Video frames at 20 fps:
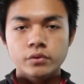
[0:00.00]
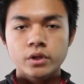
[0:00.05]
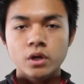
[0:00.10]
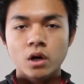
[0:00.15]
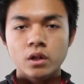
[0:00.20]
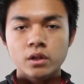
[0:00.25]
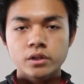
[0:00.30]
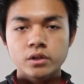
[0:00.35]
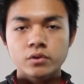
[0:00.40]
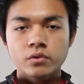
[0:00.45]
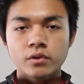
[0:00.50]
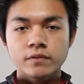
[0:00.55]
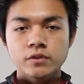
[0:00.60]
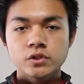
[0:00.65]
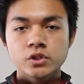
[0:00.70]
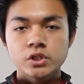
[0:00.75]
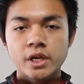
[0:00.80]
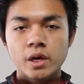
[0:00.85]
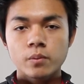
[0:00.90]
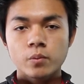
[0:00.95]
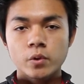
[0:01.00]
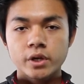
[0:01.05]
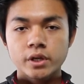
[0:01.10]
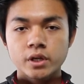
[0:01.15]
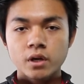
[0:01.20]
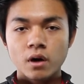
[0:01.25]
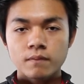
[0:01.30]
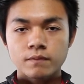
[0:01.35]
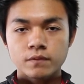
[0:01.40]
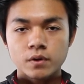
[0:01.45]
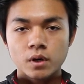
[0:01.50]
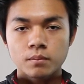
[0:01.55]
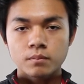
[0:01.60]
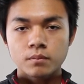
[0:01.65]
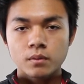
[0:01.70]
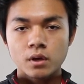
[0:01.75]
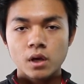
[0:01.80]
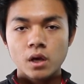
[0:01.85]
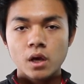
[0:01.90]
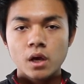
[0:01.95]
recalling the refugee camp where he come from,
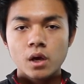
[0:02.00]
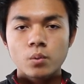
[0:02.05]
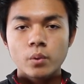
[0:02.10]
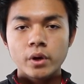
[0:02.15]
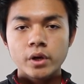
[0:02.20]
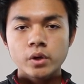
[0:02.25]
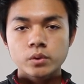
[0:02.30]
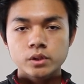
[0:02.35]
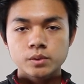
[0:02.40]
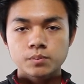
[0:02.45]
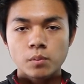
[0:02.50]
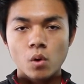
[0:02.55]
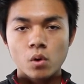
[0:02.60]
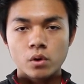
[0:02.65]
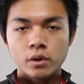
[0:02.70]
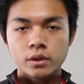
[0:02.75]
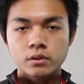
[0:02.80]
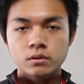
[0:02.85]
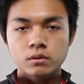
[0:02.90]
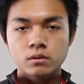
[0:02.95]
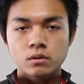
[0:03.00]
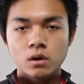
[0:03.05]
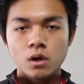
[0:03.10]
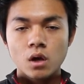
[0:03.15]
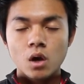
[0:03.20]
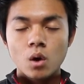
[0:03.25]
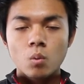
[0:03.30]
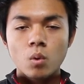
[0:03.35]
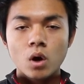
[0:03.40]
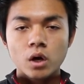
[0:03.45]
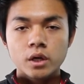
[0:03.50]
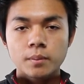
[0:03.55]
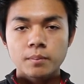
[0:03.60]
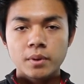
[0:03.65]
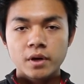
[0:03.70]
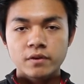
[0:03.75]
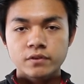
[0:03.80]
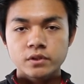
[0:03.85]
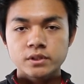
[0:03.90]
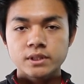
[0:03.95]
where he was born, walking
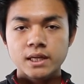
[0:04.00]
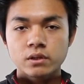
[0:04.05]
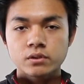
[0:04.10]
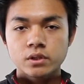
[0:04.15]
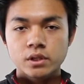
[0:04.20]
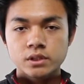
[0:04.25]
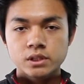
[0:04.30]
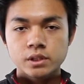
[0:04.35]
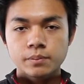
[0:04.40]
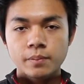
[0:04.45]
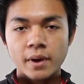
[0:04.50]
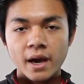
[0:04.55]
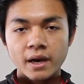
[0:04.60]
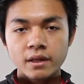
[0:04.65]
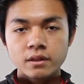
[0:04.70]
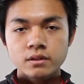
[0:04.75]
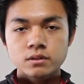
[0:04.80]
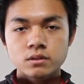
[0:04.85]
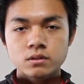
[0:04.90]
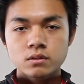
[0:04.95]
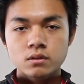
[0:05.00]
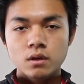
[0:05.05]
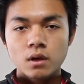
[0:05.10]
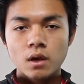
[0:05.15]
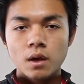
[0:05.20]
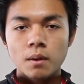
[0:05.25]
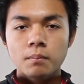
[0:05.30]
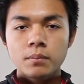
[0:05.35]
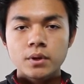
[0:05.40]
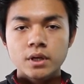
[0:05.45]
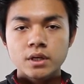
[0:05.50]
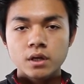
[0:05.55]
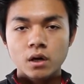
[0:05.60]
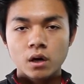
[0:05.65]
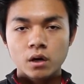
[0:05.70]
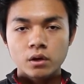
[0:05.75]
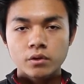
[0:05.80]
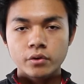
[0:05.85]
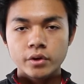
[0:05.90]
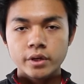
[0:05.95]
barefoot down dusty paths, being
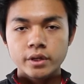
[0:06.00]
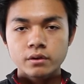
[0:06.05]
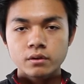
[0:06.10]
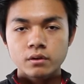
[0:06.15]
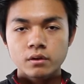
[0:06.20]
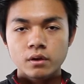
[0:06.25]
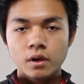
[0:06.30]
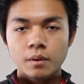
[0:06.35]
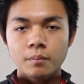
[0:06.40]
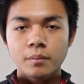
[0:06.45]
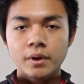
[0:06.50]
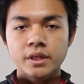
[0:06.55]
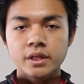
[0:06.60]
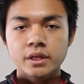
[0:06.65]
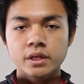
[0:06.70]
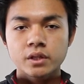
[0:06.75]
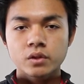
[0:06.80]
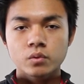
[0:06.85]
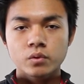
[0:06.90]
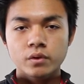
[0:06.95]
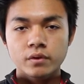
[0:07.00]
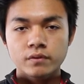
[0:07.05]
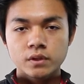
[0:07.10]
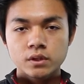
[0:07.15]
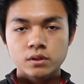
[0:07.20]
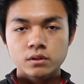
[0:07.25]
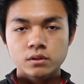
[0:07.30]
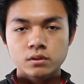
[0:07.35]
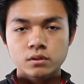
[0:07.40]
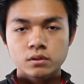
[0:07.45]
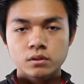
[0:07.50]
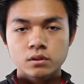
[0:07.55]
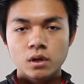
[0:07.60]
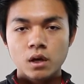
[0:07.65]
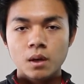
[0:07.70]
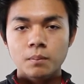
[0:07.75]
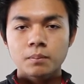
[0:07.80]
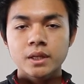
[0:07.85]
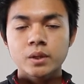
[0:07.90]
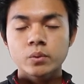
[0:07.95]
hungry, bathing in the river,
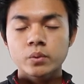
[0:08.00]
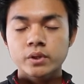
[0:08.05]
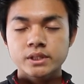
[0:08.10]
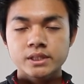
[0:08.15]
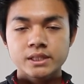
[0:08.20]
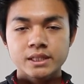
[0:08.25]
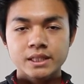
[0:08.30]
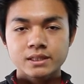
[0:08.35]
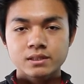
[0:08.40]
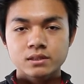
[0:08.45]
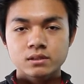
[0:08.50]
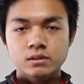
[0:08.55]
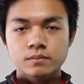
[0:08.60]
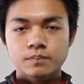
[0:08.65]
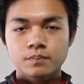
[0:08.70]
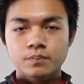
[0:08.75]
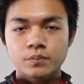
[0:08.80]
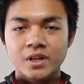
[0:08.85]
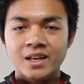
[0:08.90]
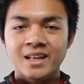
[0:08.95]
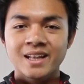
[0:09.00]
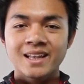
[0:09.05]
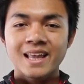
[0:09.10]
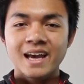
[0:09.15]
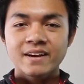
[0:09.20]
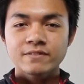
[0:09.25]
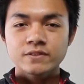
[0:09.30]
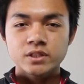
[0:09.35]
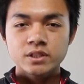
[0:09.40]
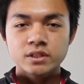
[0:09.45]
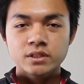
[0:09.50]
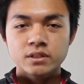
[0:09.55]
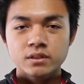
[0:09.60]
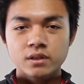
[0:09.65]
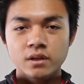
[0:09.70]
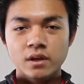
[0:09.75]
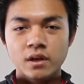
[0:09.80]
playing with six, laughter,